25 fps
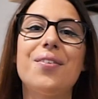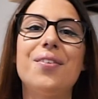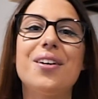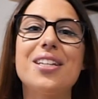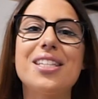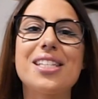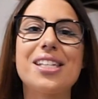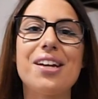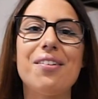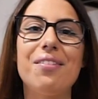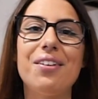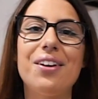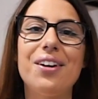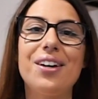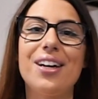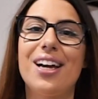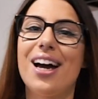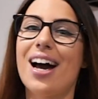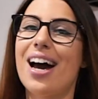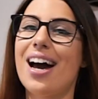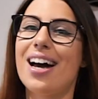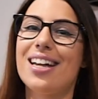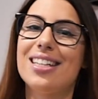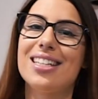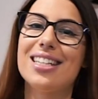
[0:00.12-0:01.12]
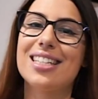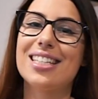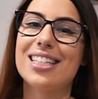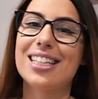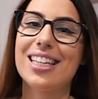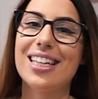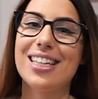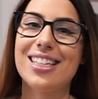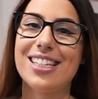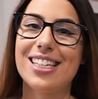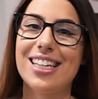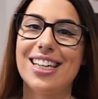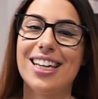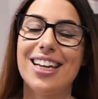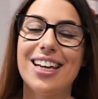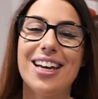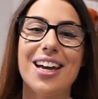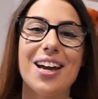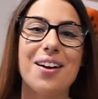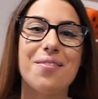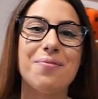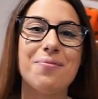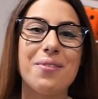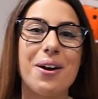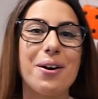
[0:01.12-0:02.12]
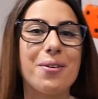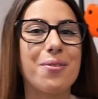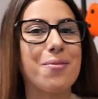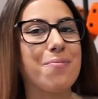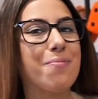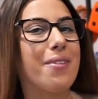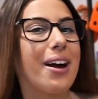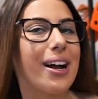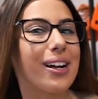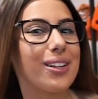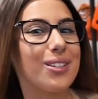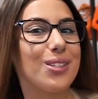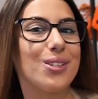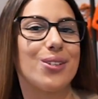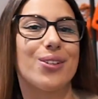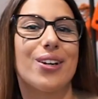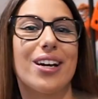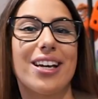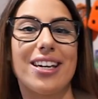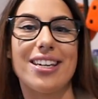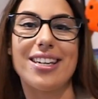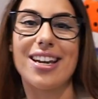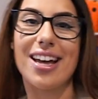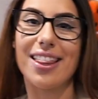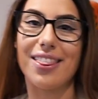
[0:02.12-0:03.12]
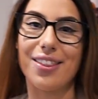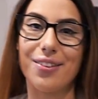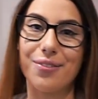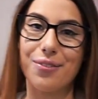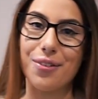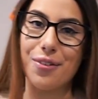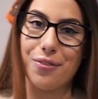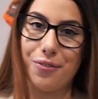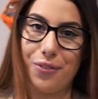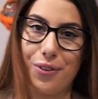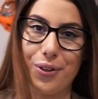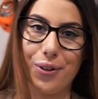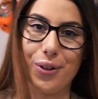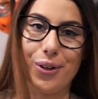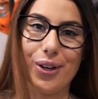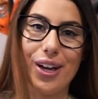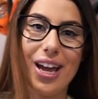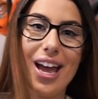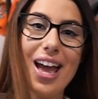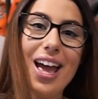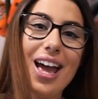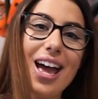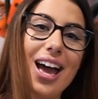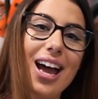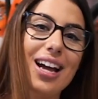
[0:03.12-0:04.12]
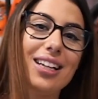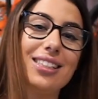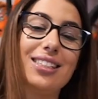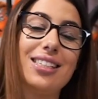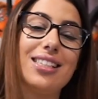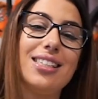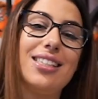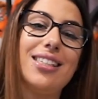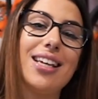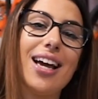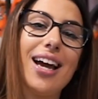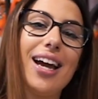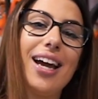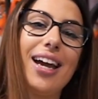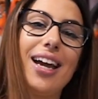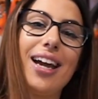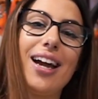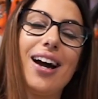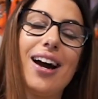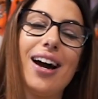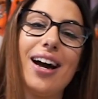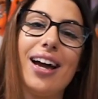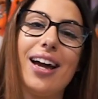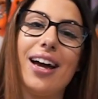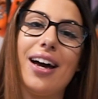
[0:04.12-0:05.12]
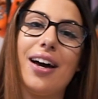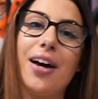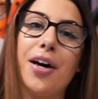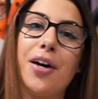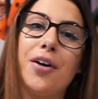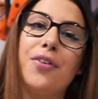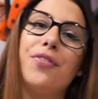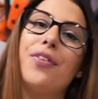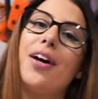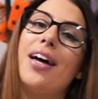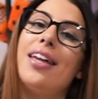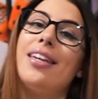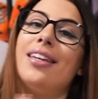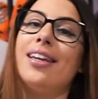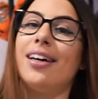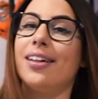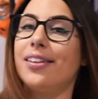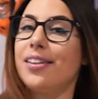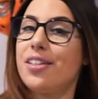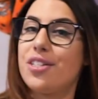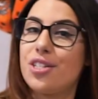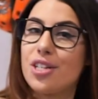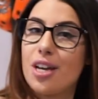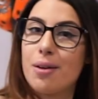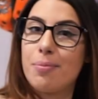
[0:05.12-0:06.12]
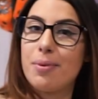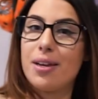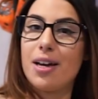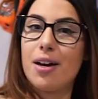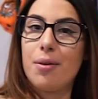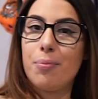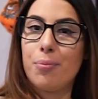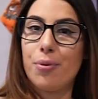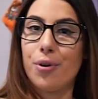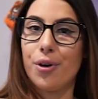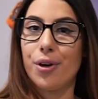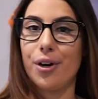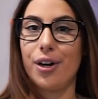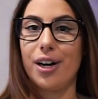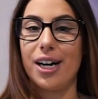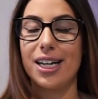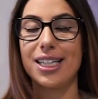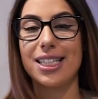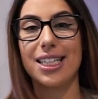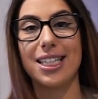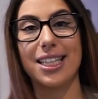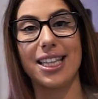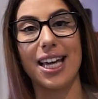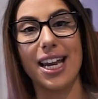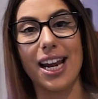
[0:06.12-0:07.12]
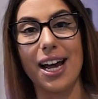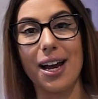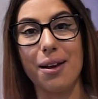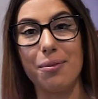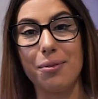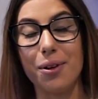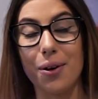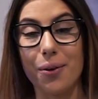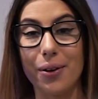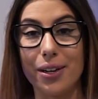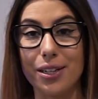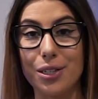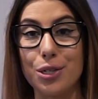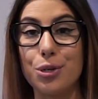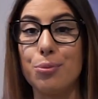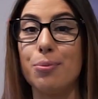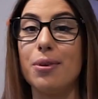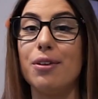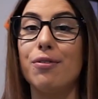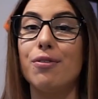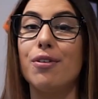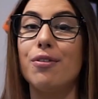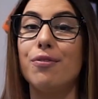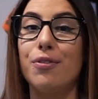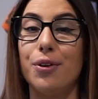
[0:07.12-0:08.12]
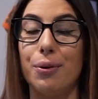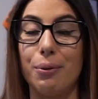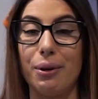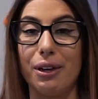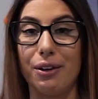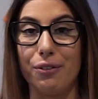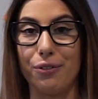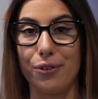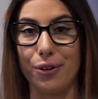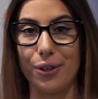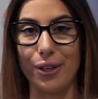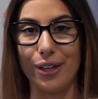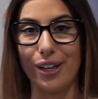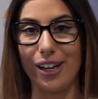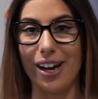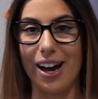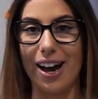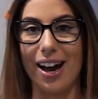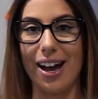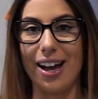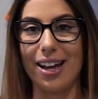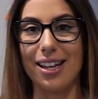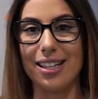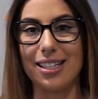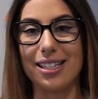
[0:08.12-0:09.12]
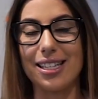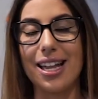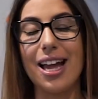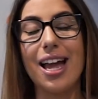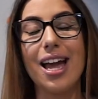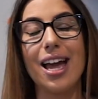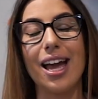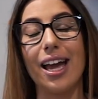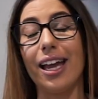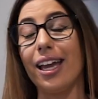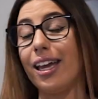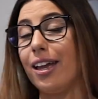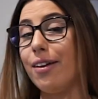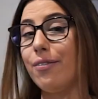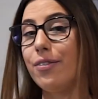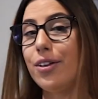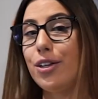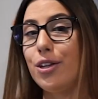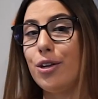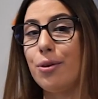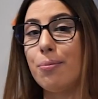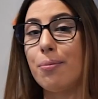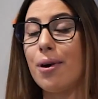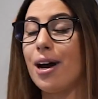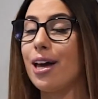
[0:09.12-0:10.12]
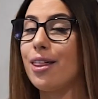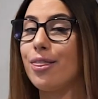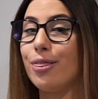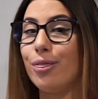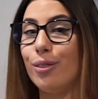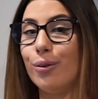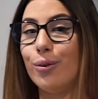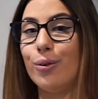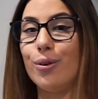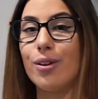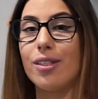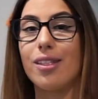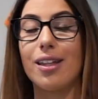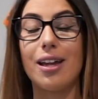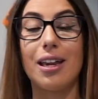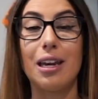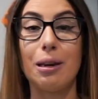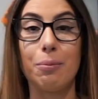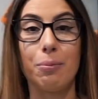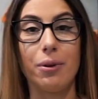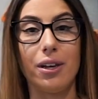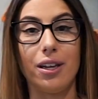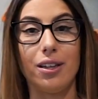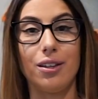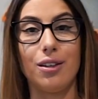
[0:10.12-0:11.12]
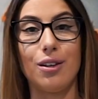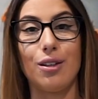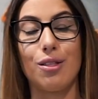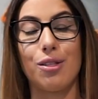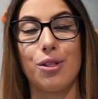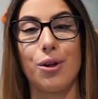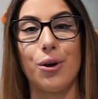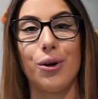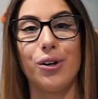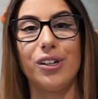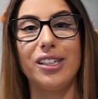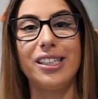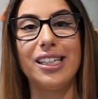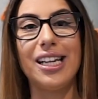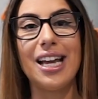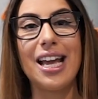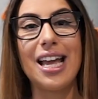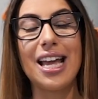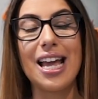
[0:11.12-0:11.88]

What's going on, guys? It's Leisha here and welcome back to another review. And today I have another JBL product that I'm going to be reviewing for you guys and giving you my thoughts and opinions on.